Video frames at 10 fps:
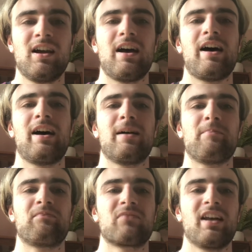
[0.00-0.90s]

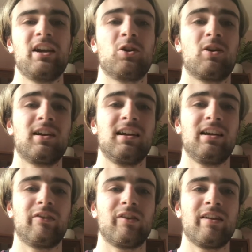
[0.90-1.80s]
And you could clearly
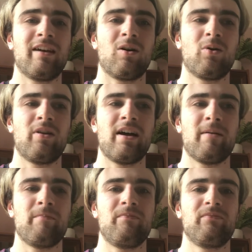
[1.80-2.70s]
see that
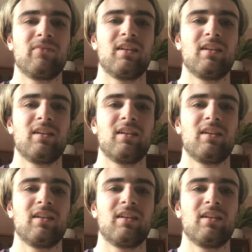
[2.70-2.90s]
on